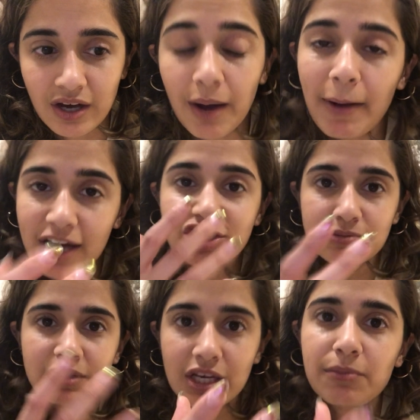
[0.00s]
I'm
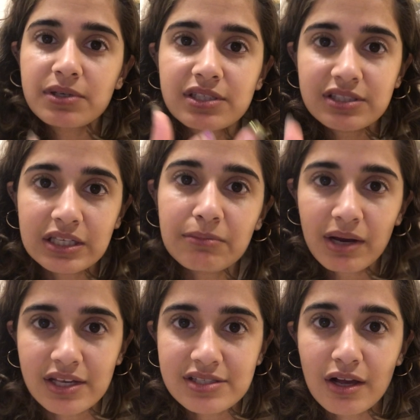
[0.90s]
actually being able to see
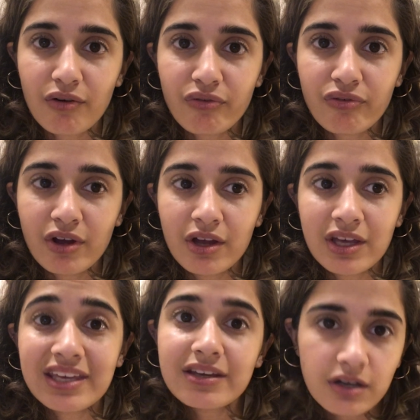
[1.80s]
myself
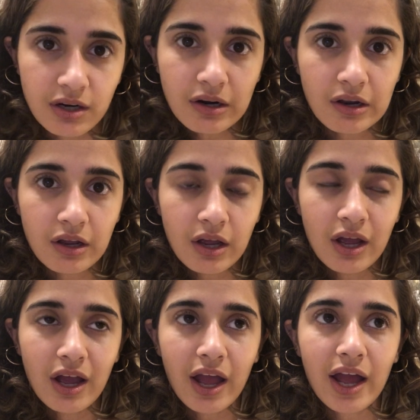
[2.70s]
heal.
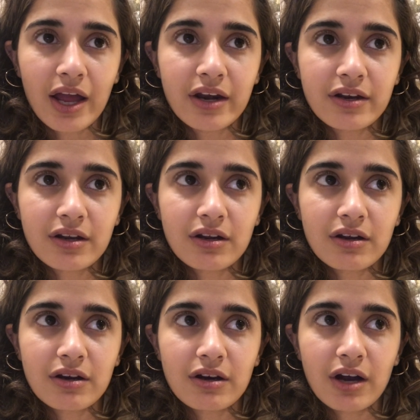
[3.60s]
And
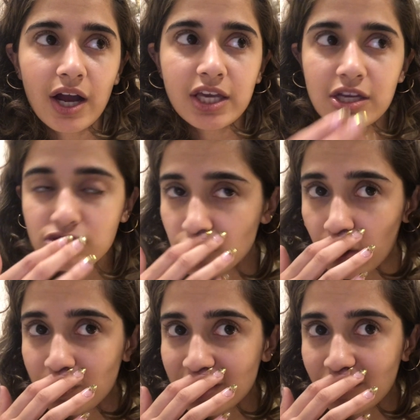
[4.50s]
I kid you
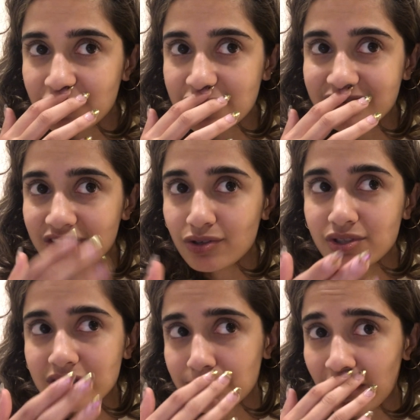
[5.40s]
not, without these
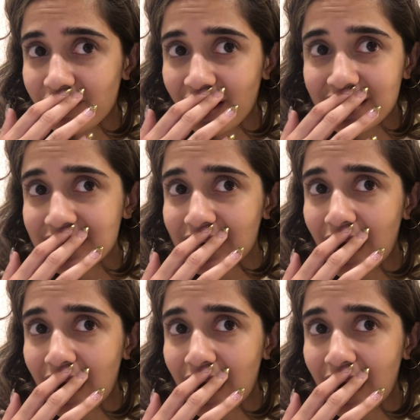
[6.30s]
videos and my writing,